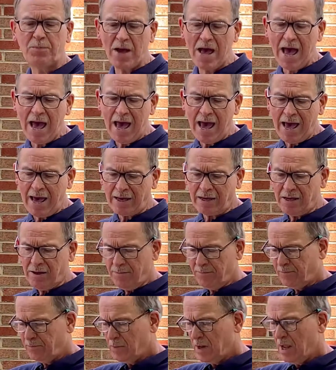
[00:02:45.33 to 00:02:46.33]
bag,
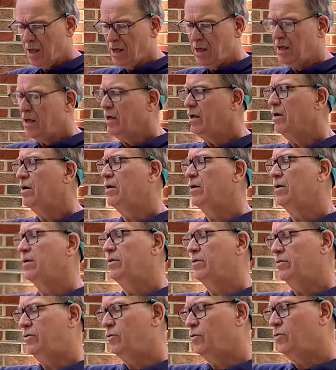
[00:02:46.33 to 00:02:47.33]

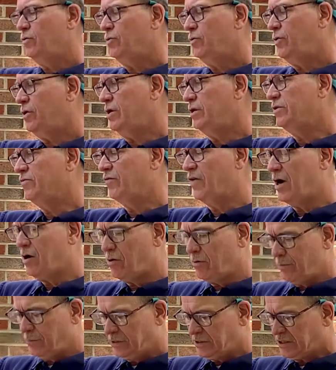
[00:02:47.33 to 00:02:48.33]
the
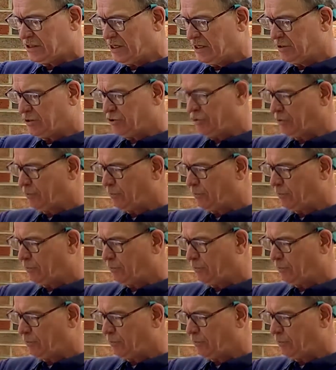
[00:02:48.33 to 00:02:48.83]
developments that took